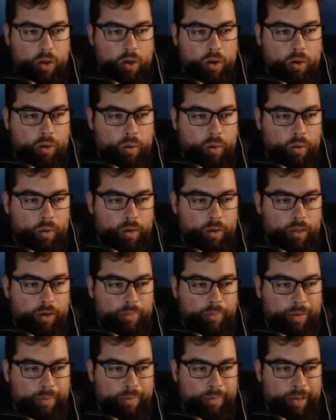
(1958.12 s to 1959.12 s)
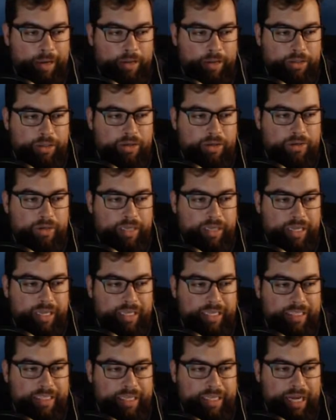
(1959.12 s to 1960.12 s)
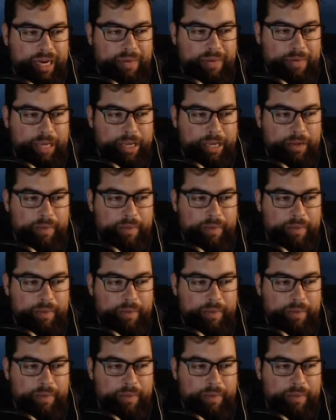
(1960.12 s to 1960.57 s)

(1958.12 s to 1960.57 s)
Or a little bit better tuned to his timing.